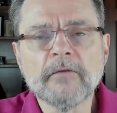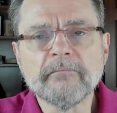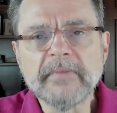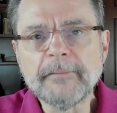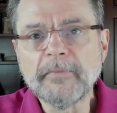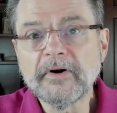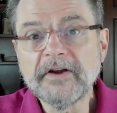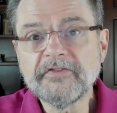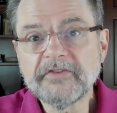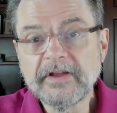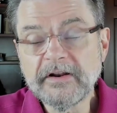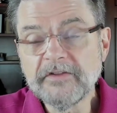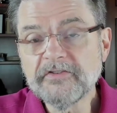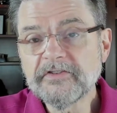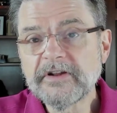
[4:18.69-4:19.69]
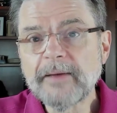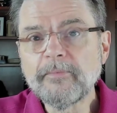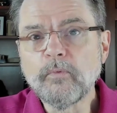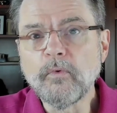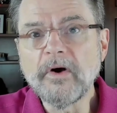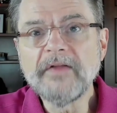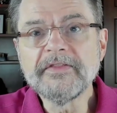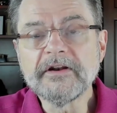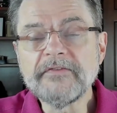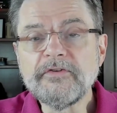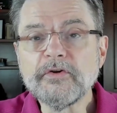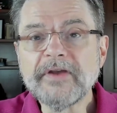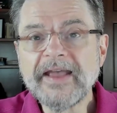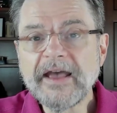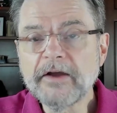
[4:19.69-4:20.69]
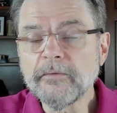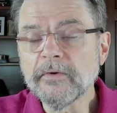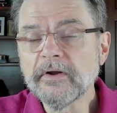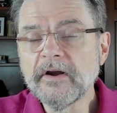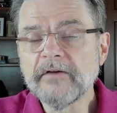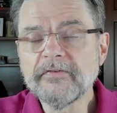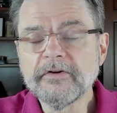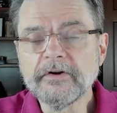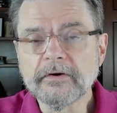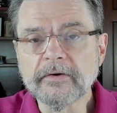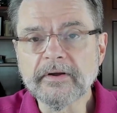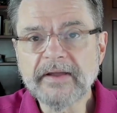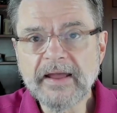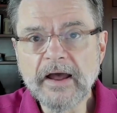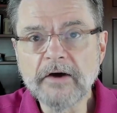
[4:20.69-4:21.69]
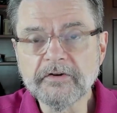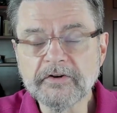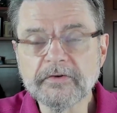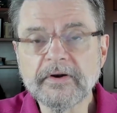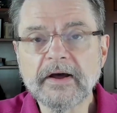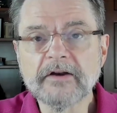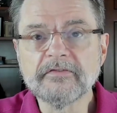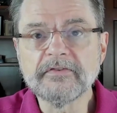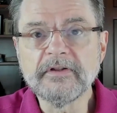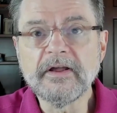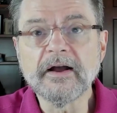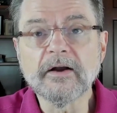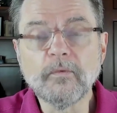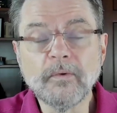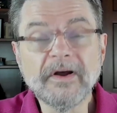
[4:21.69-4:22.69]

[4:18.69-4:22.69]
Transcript: Remember I said in step one that if you can't recover your account, you're out of luck.